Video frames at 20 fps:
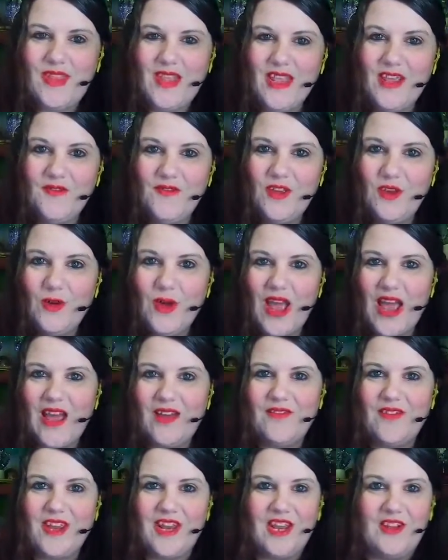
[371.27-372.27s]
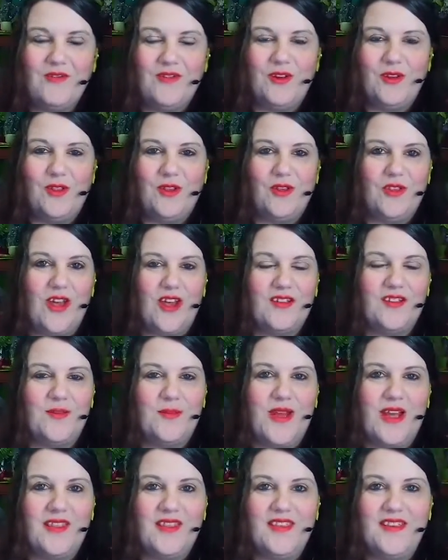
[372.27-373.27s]
if you have any further thoughts
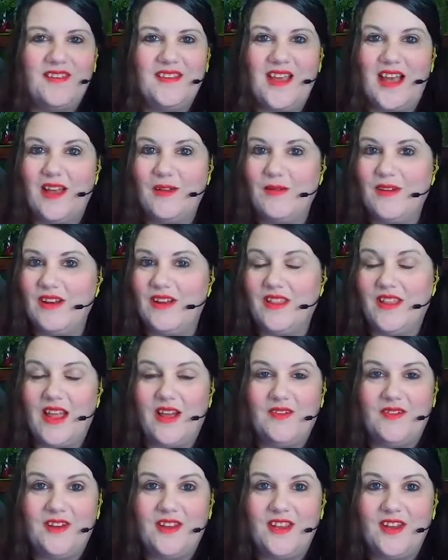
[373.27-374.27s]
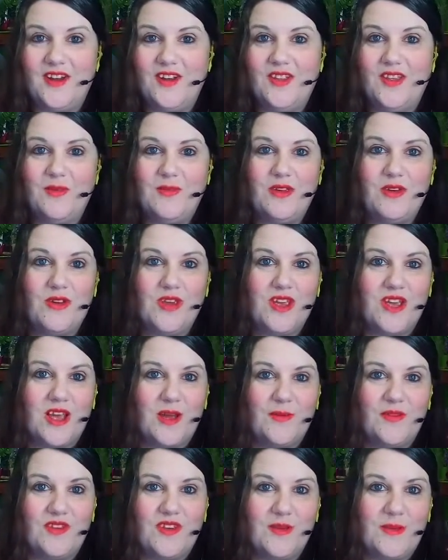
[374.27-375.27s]
about this, I would love to hear them. You can
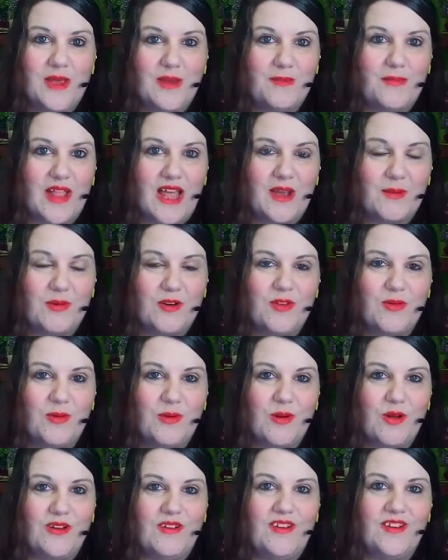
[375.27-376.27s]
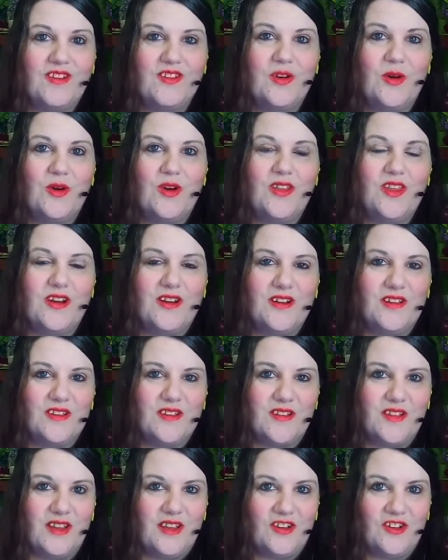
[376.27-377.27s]
come see me at Blackbird's Brew on Discord. There is
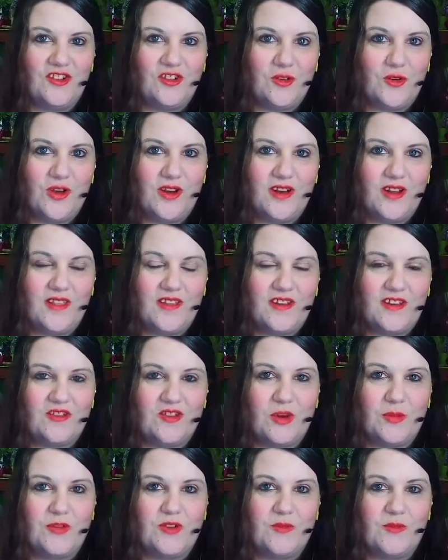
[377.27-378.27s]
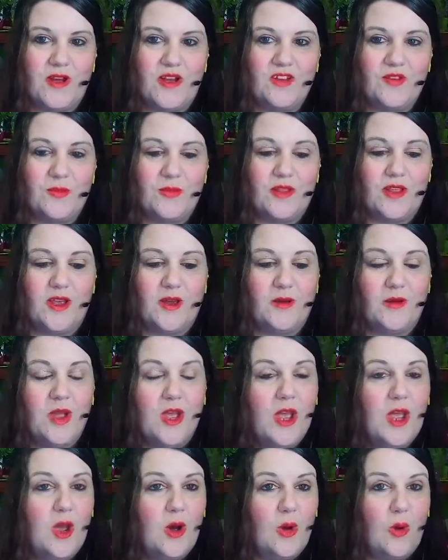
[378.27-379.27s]
a link to join in the description box below.
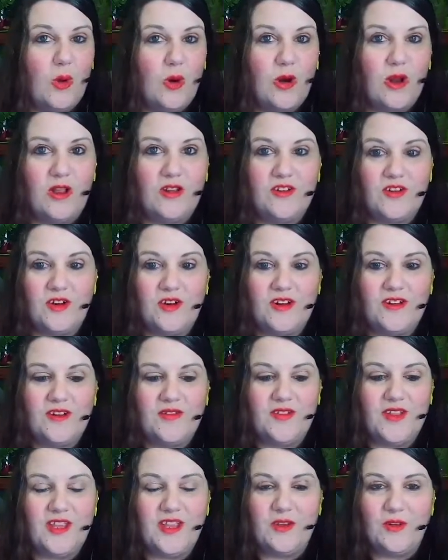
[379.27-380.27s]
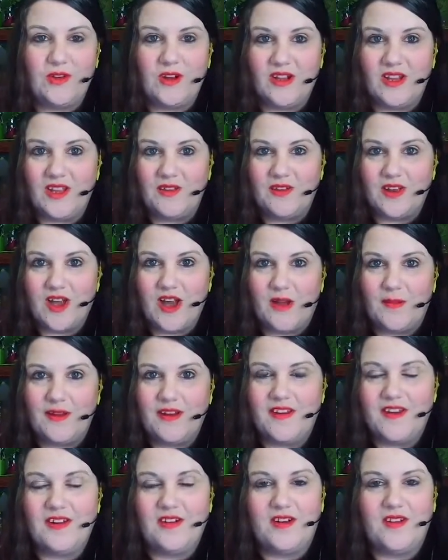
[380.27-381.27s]
Or alternatively, you could leave a
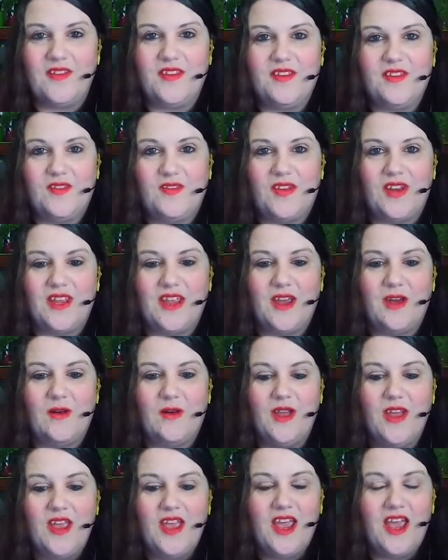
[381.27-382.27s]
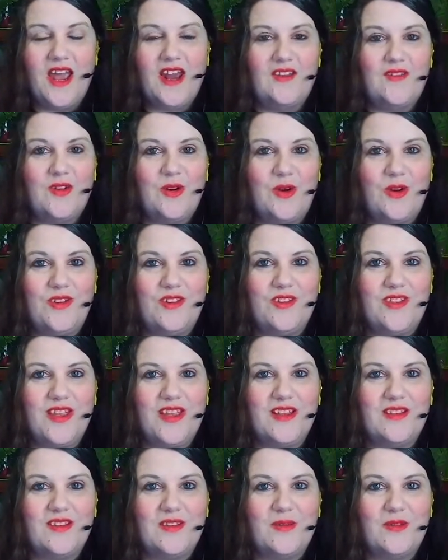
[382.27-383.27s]
comment here on this video. And of course,
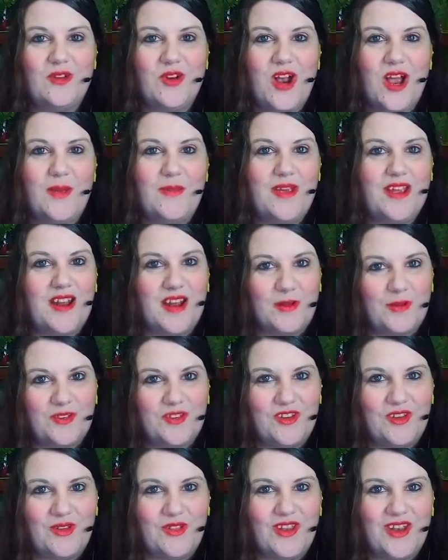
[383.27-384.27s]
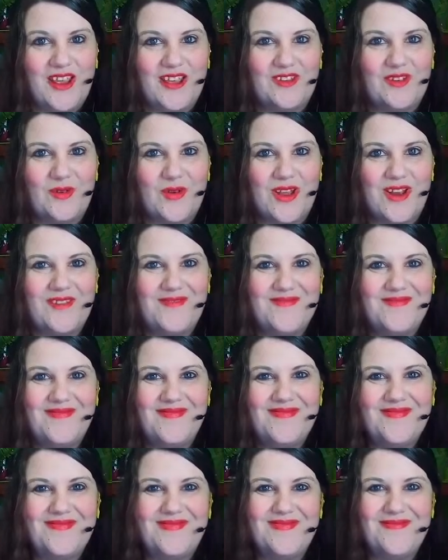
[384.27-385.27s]
like and subscribe, and I will see you in the next one.
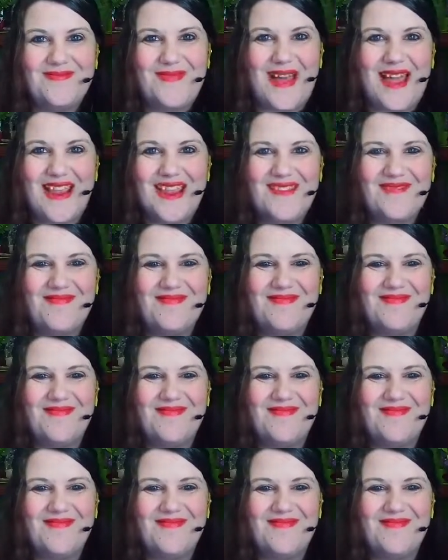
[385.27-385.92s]
Bye.